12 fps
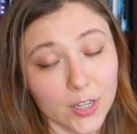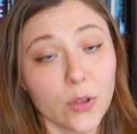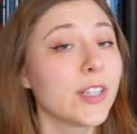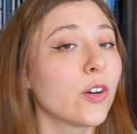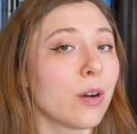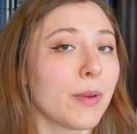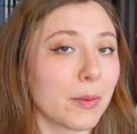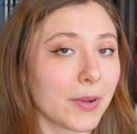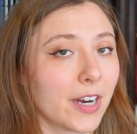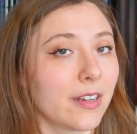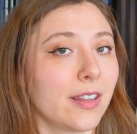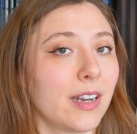The only Cormac
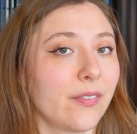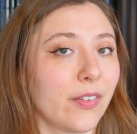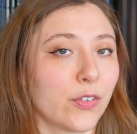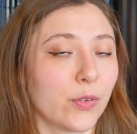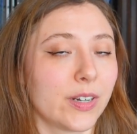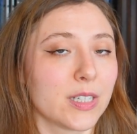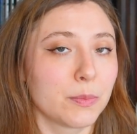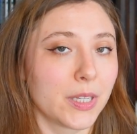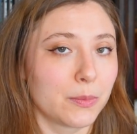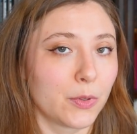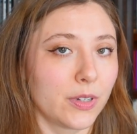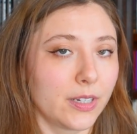McCarthy that I've ever read is
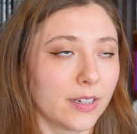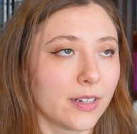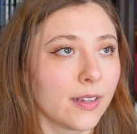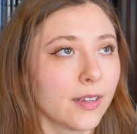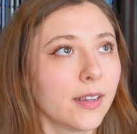Blood Meridian.